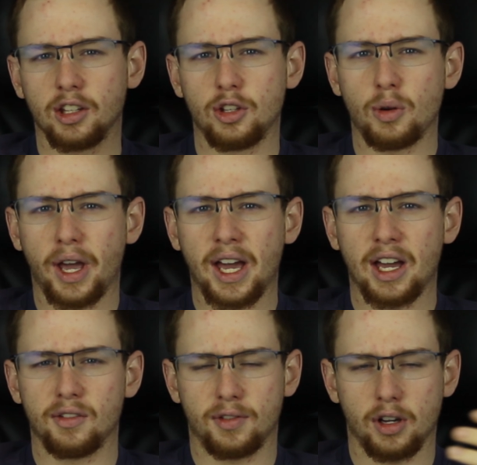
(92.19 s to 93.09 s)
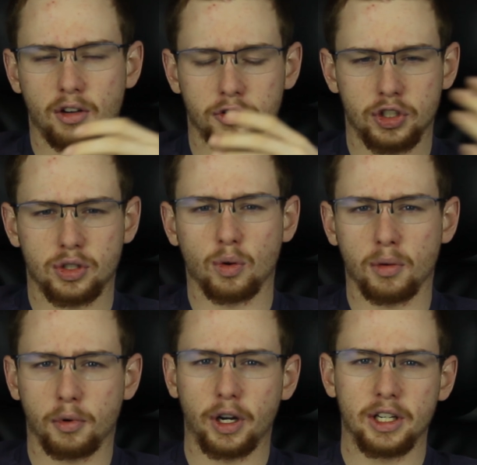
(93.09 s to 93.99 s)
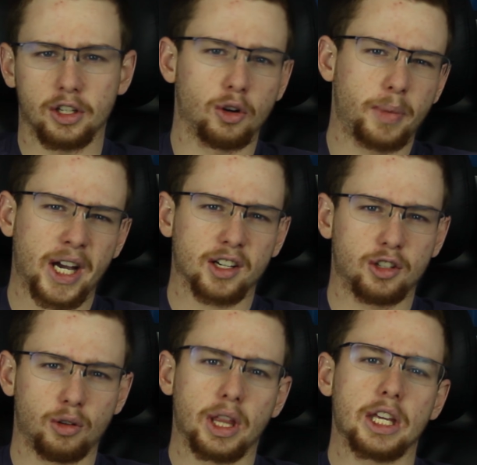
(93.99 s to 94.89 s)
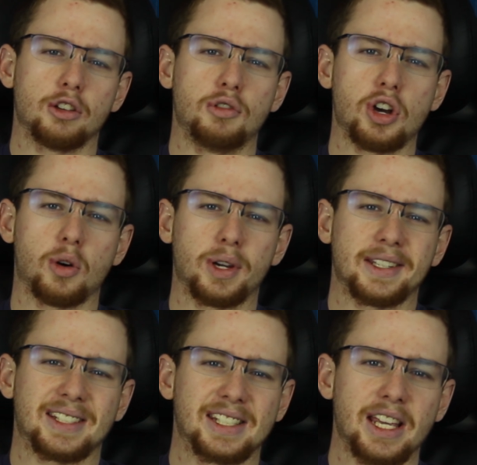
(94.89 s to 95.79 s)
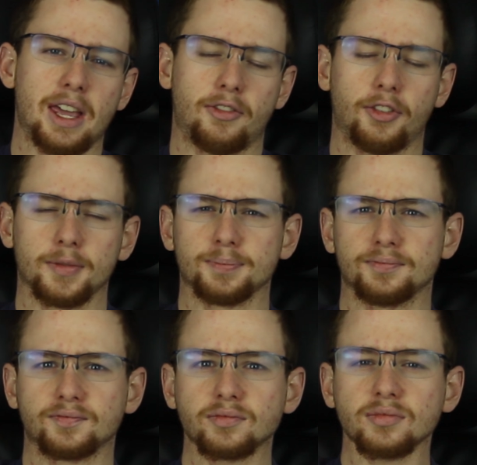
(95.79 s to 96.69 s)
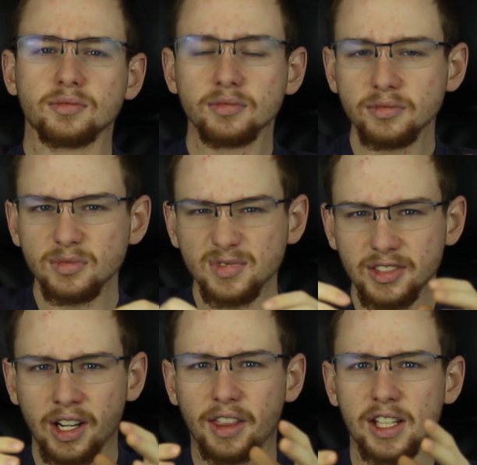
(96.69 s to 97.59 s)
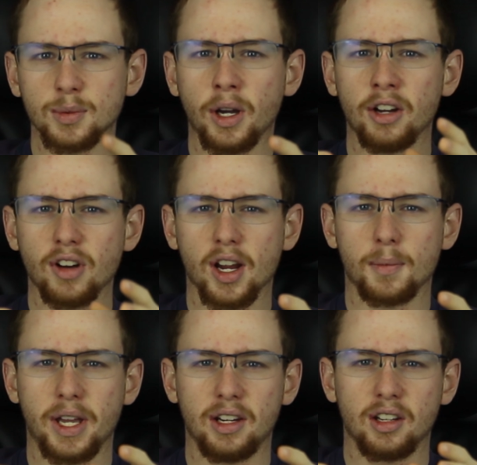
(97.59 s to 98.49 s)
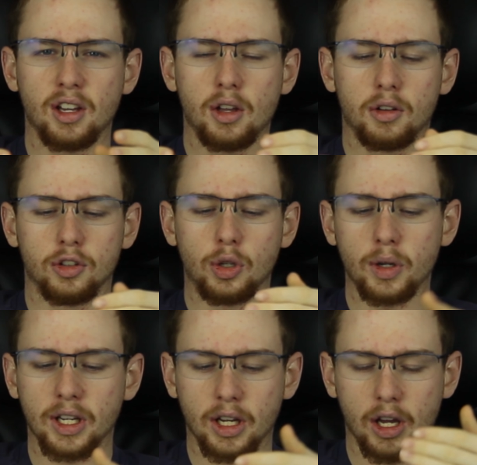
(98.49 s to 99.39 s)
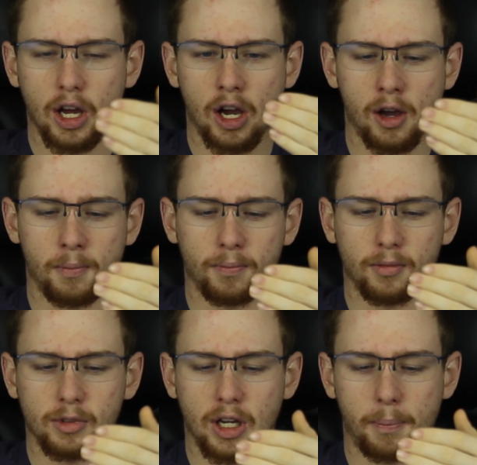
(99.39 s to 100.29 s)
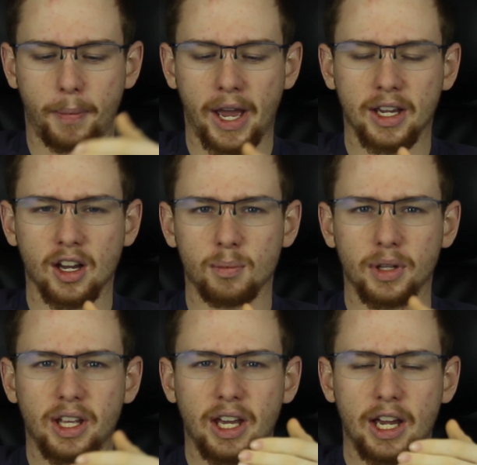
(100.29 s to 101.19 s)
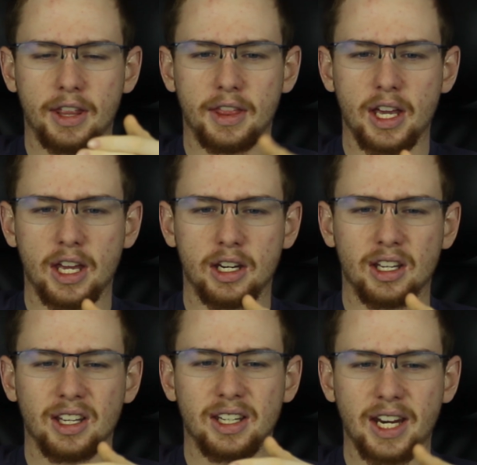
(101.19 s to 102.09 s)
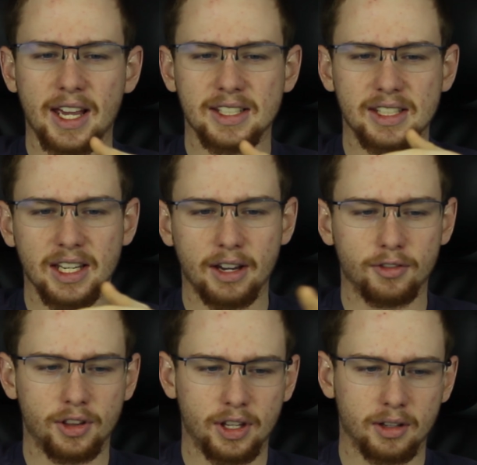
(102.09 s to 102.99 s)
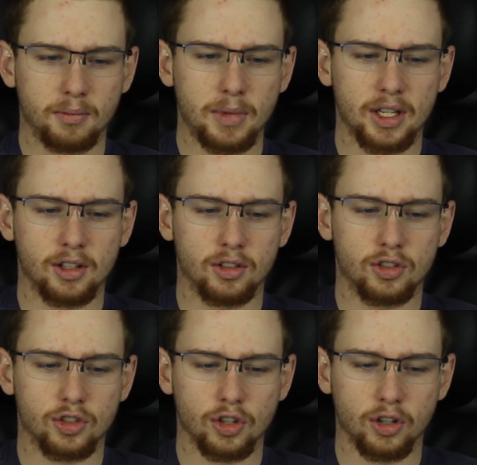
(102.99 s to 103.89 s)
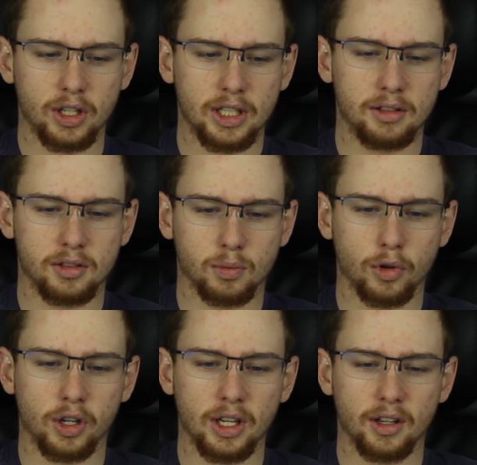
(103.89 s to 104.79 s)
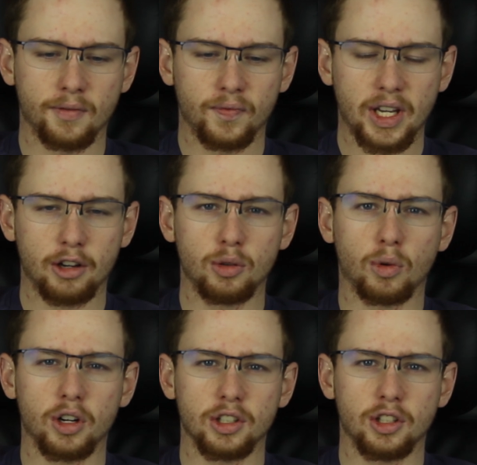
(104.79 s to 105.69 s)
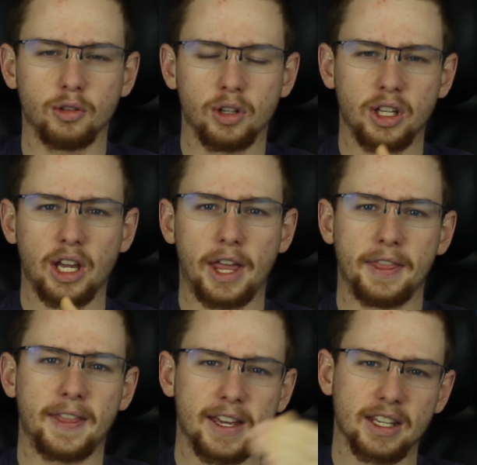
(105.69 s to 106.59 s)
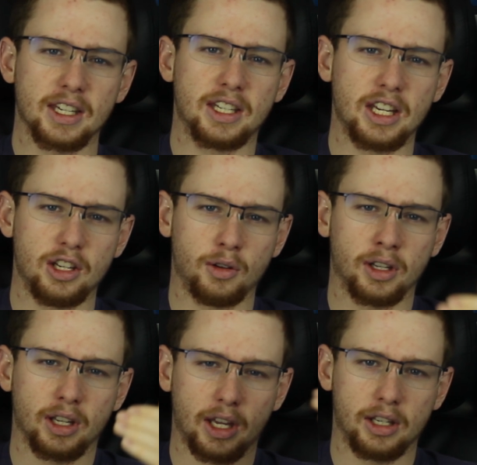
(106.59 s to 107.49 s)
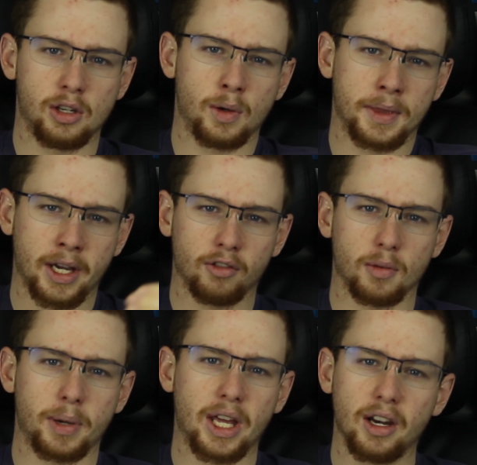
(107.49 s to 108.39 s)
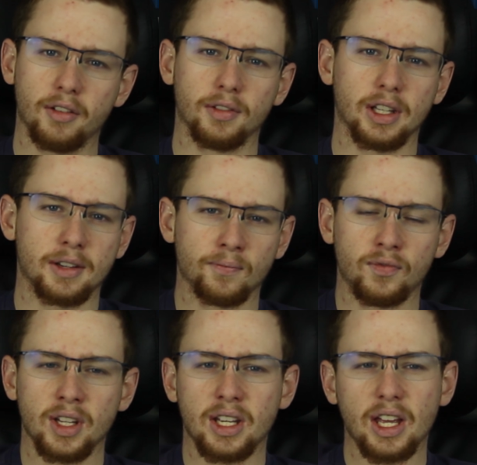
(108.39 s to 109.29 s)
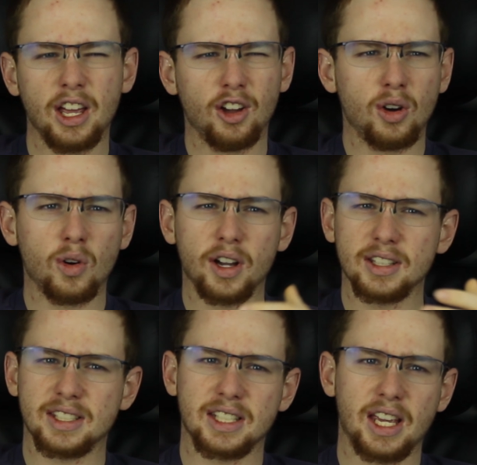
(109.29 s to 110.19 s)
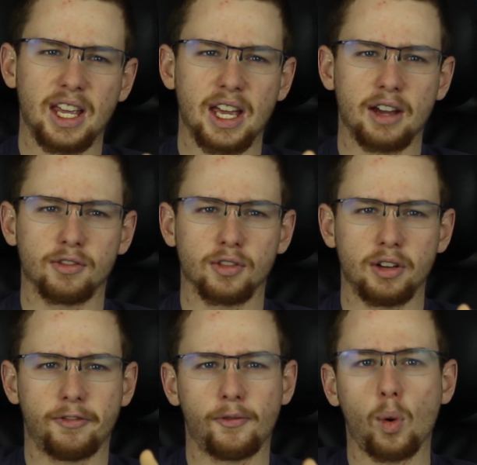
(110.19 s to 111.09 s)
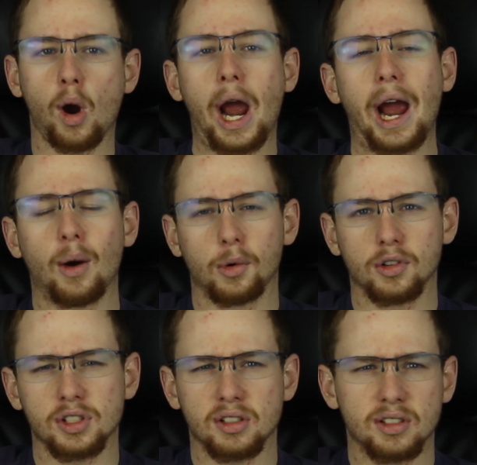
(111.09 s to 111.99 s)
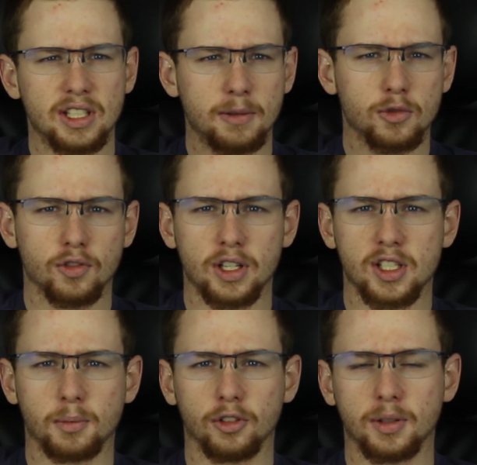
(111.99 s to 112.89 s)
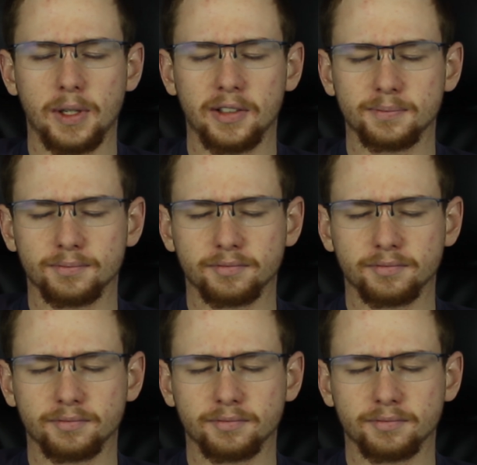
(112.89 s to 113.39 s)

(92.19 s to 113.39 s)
you have a restore point to go back to that you know is safe. That's why I recommend doing a backup and then testing everything, making sure it's working how you want it to, and then continuing and doing that repetitively. Oh, I'd say every 4 hours seems reasonable to me.